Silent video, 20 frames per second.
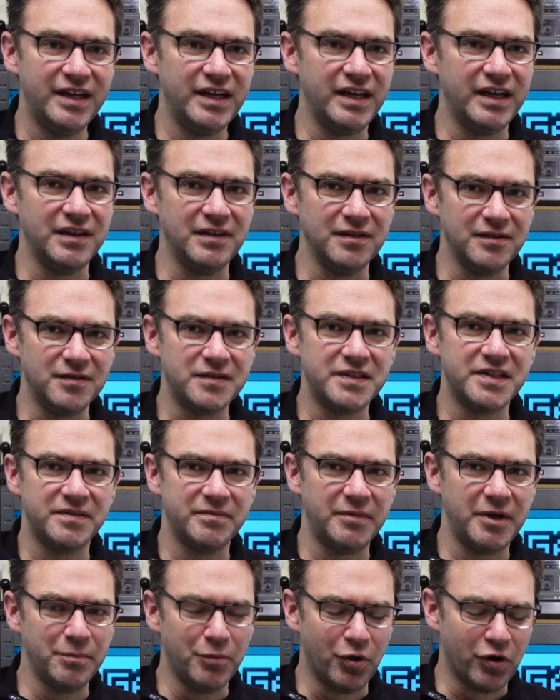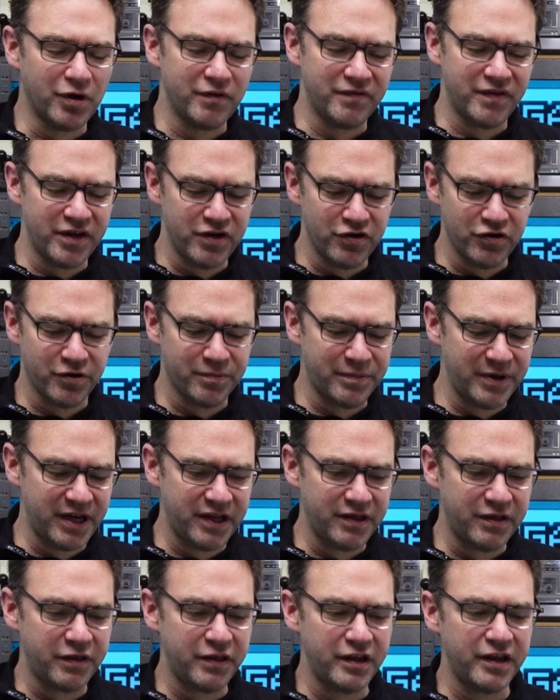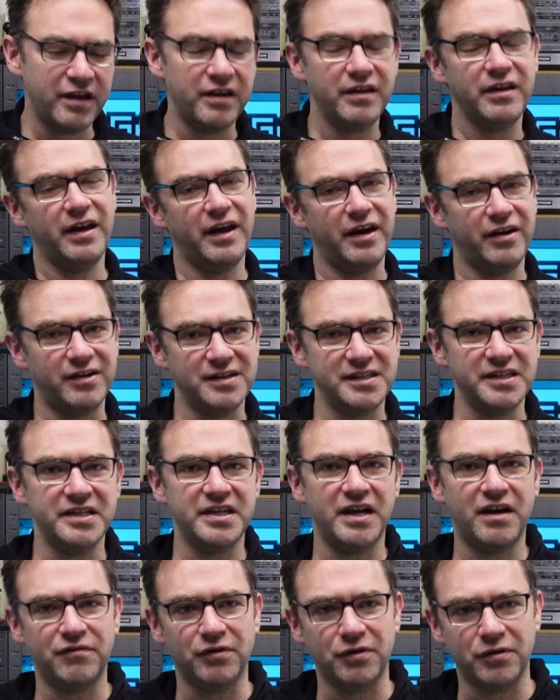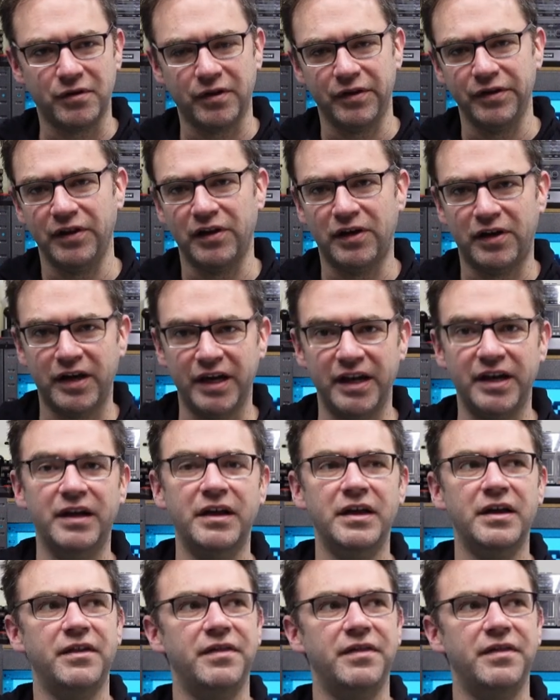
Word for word: It looks to be more of a European thing, and I did have a look online.